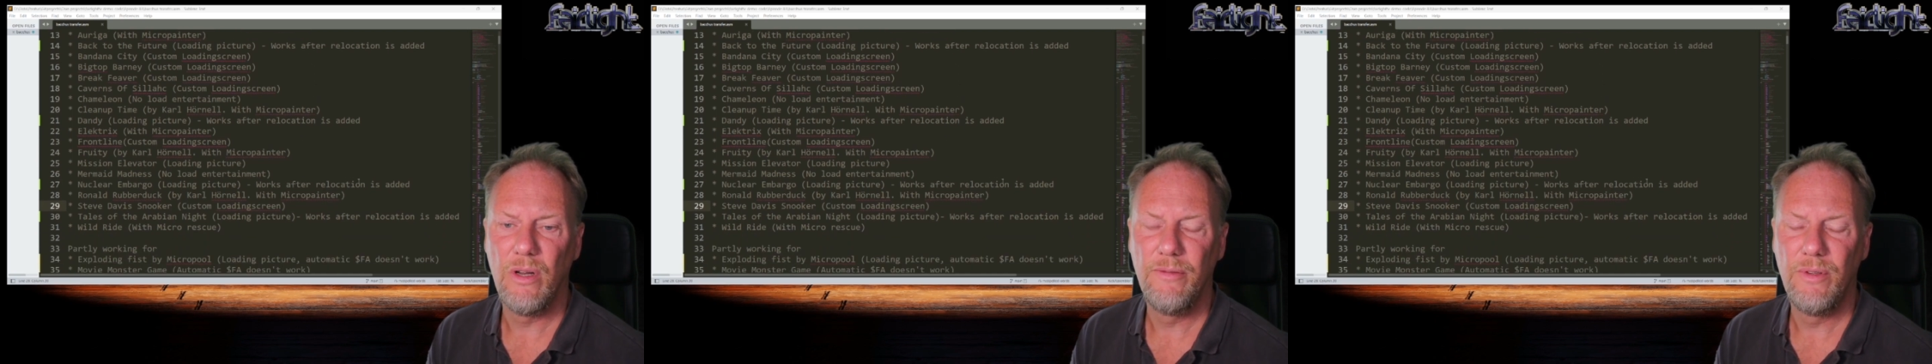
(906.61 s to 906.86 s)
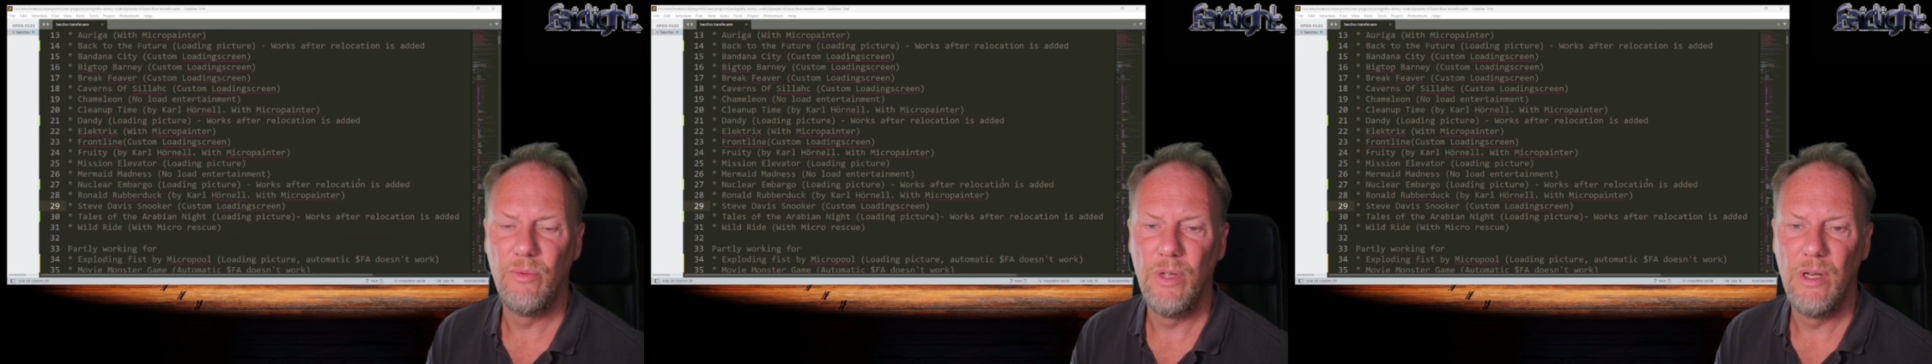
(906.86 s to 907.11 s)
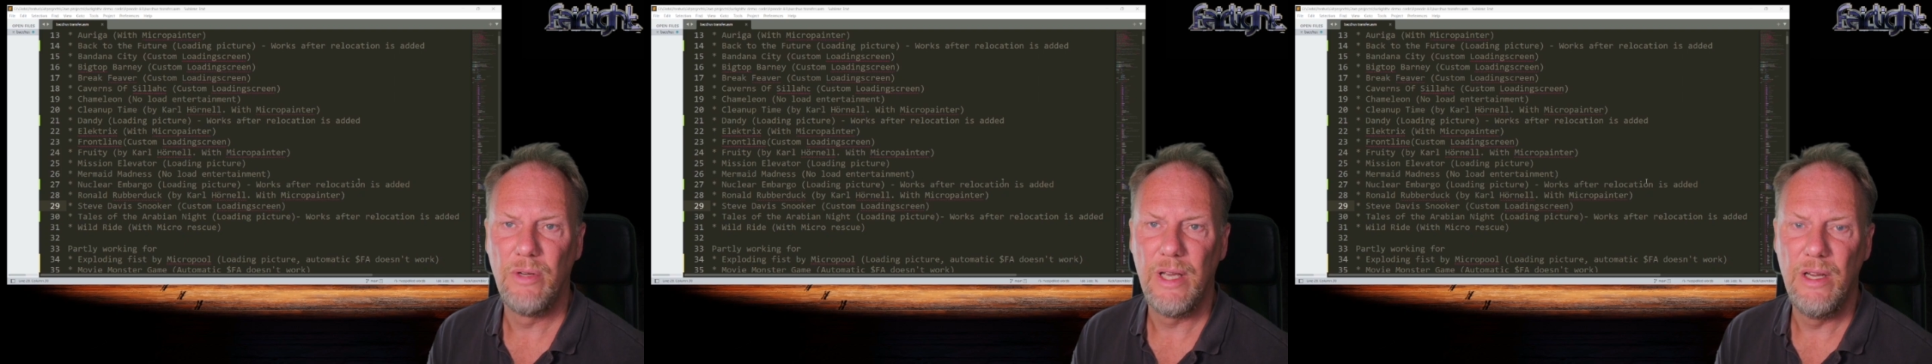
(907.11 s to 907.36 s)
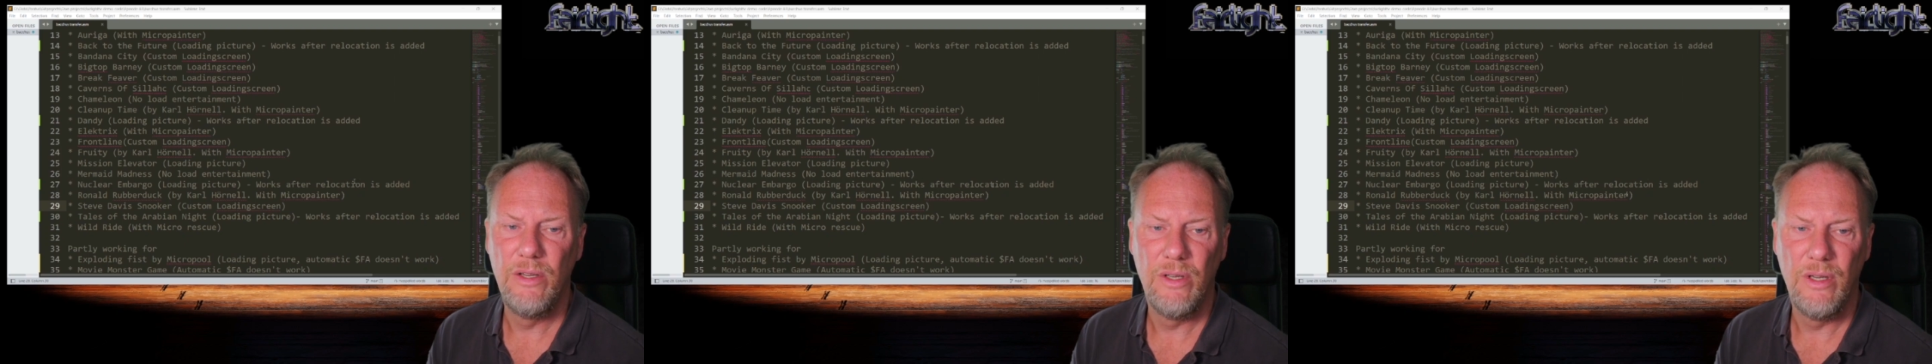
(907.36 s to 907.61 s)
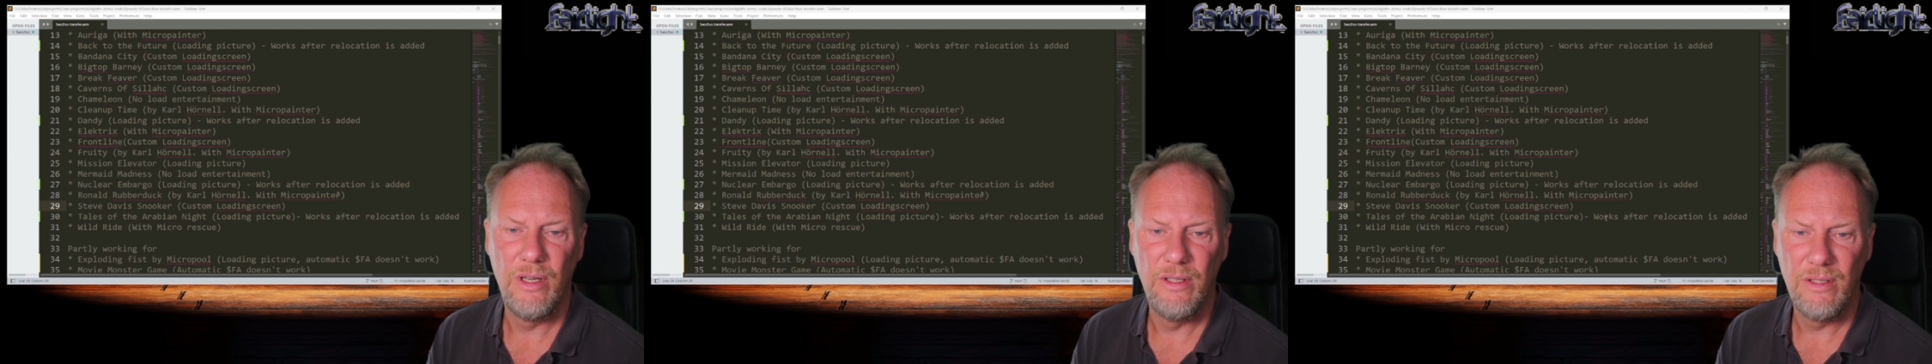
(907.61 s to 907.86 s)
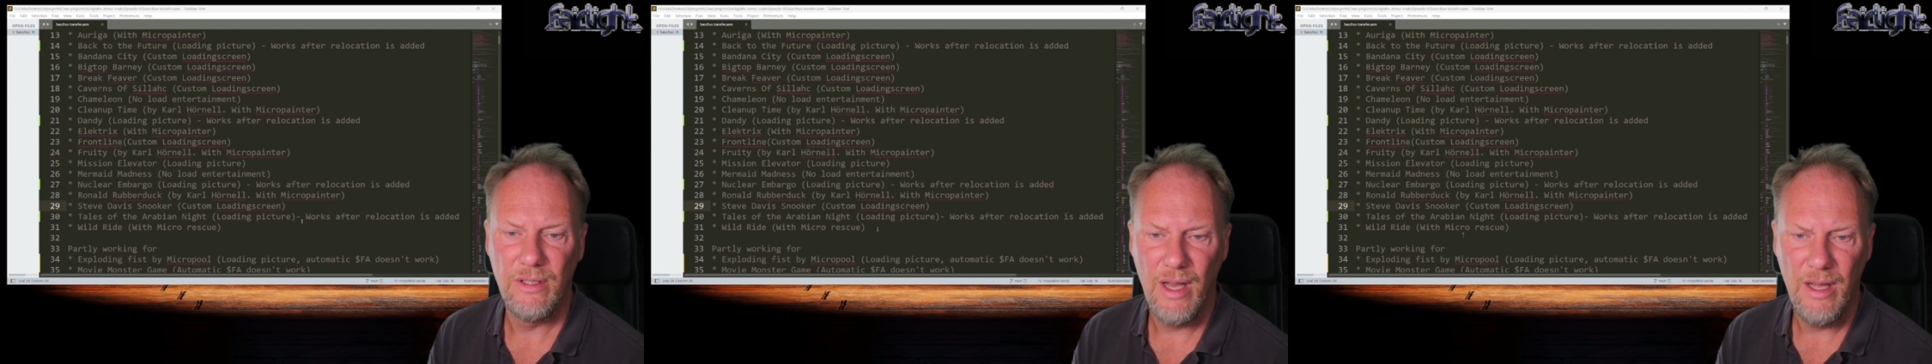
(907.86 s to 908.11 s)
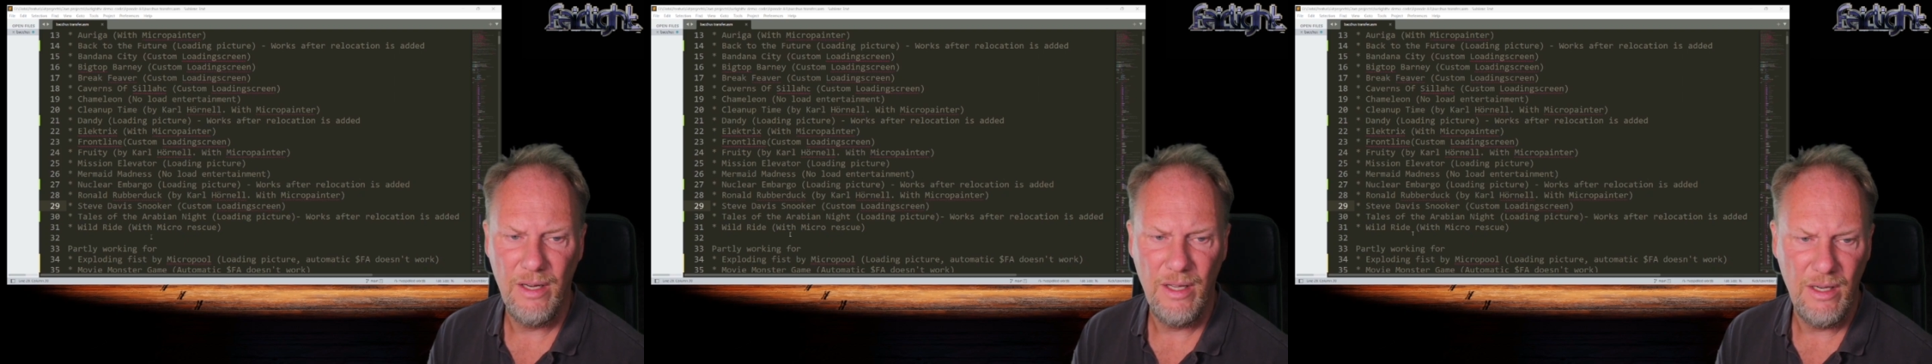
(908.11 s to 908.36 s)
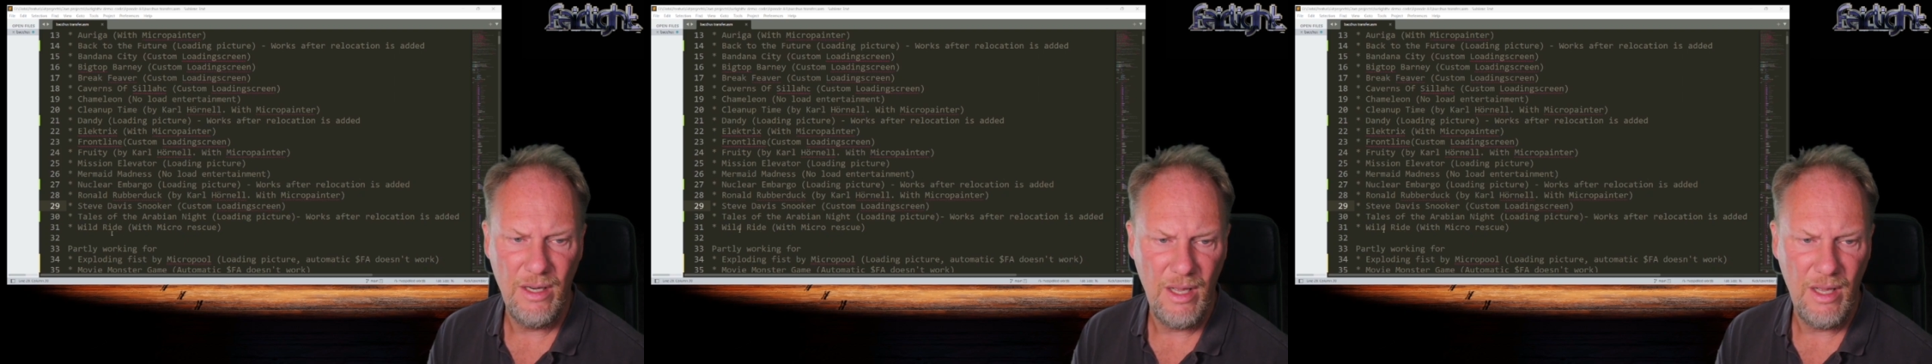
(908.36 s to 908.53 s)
after relocation is added,